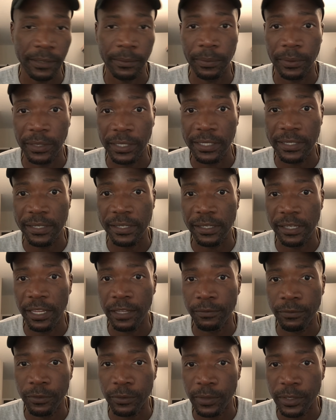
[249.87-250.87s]
Policing
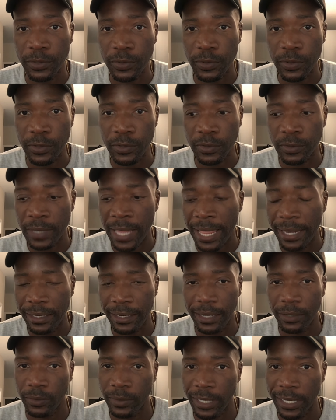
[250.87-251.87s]
influencers so that
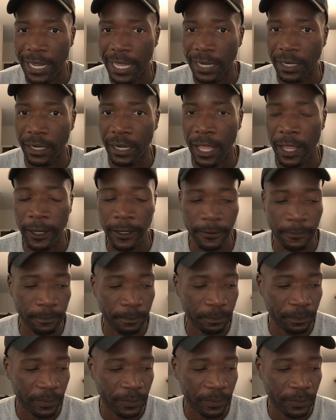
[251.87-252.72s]
they don't get out of line